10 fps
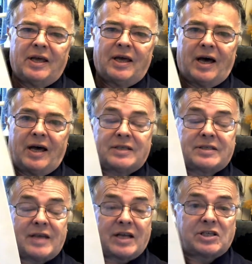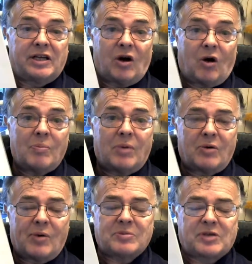It's actually on my
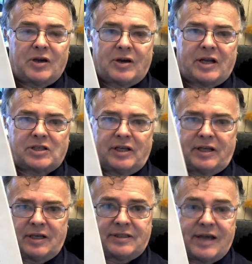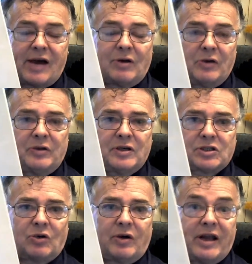website. You can actually download this
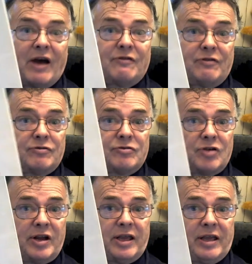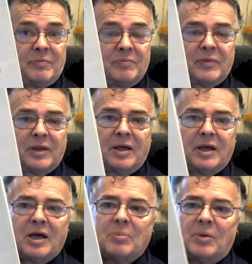story now for free.
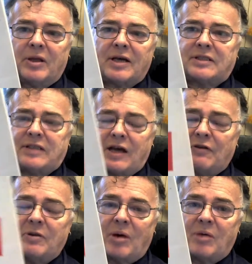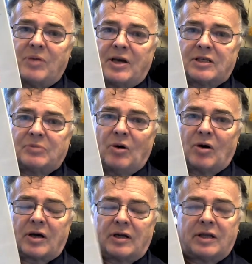But that's definitely my biggest
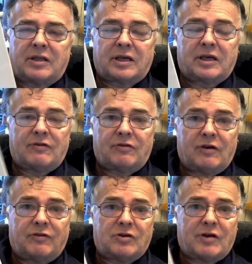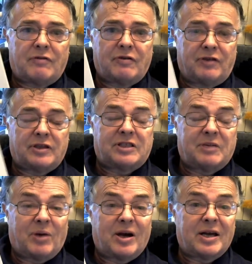book. And I think if you're ever visited
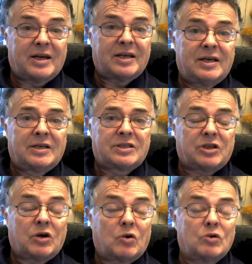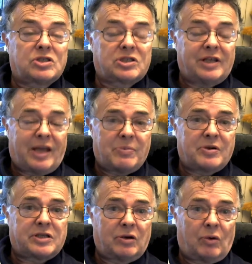by a so-called
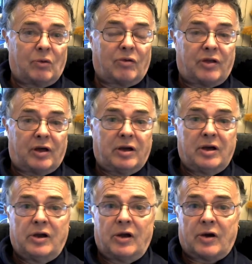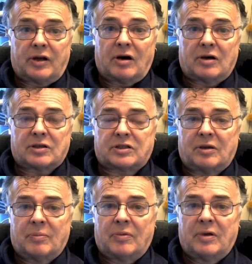celebrity author, you could ask
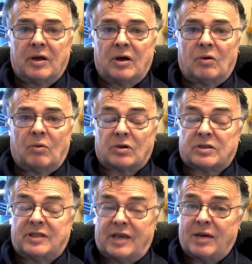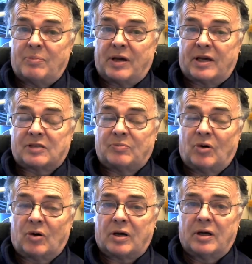them what's their biggest
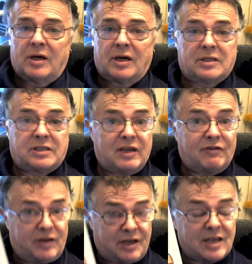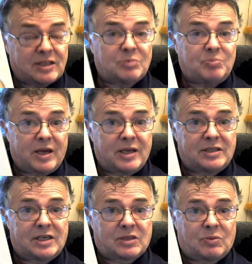book and see if it is as big as
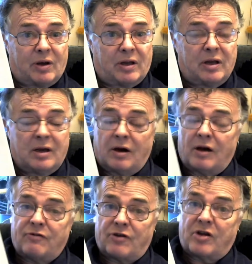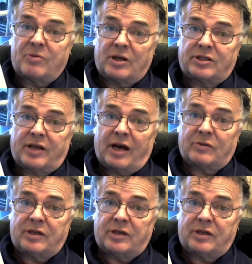this one. I very much doubt